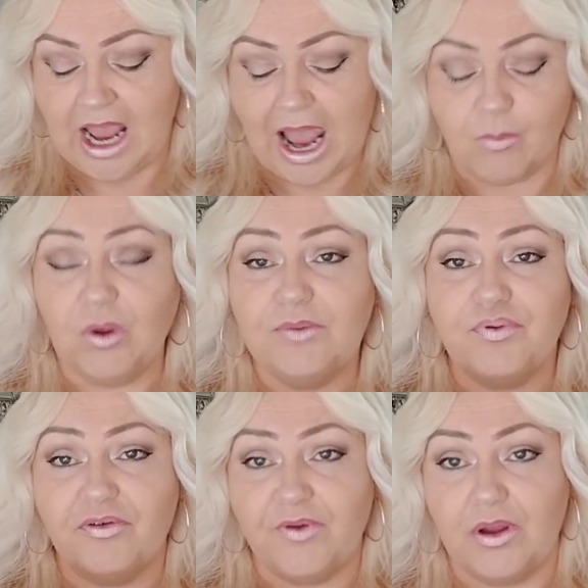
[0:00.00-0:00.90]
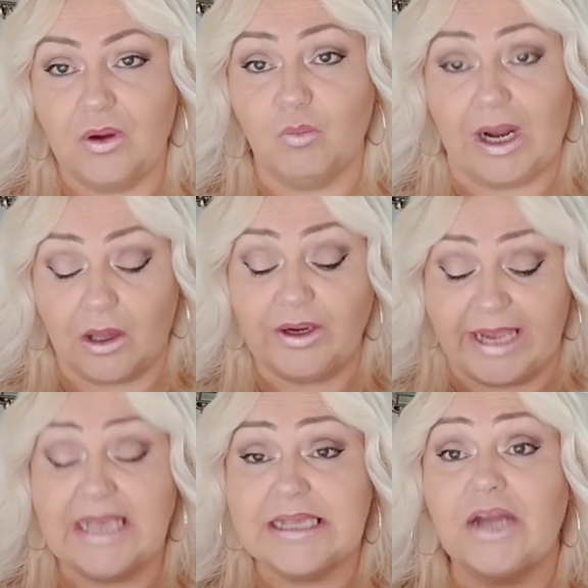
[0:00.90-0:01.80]
I wouldn't prefer, well,
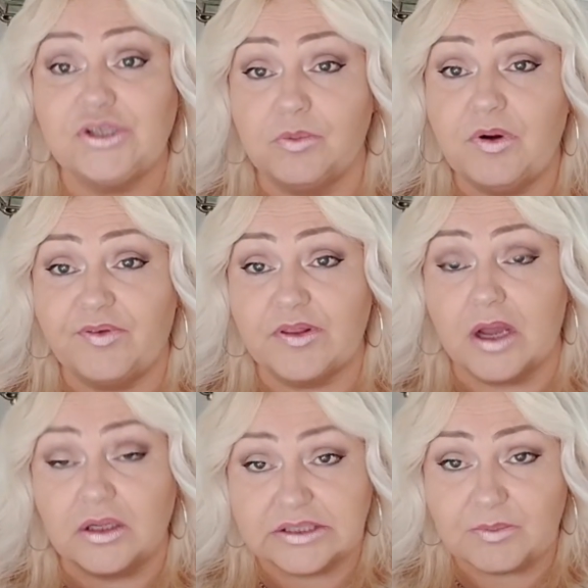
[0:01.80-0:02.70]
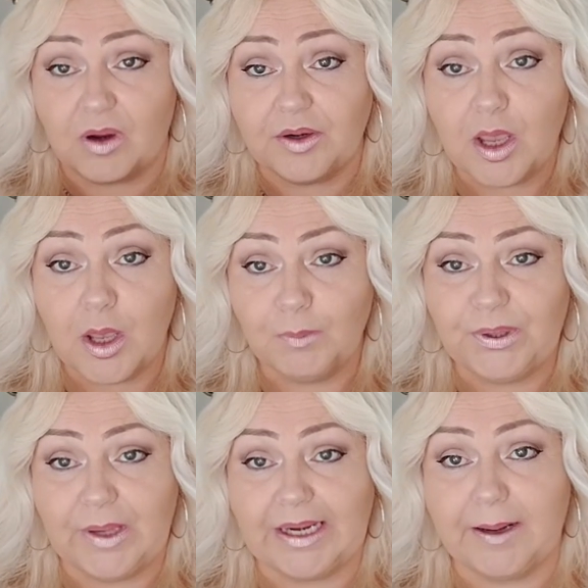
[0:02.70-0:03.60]
yes, I do prefer the Aldi one,
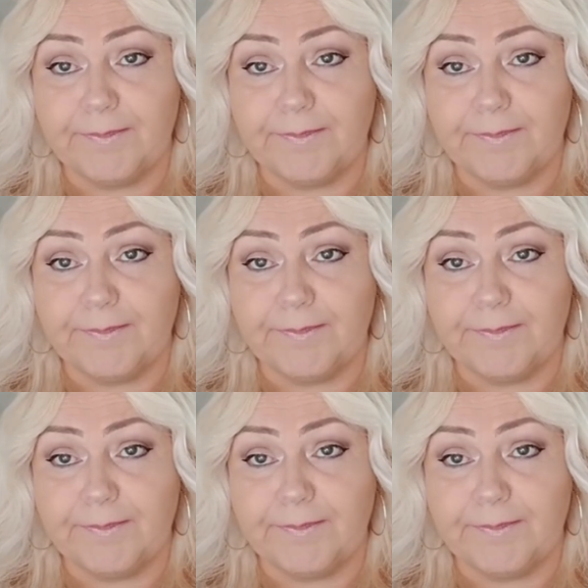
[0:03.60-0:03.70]
purely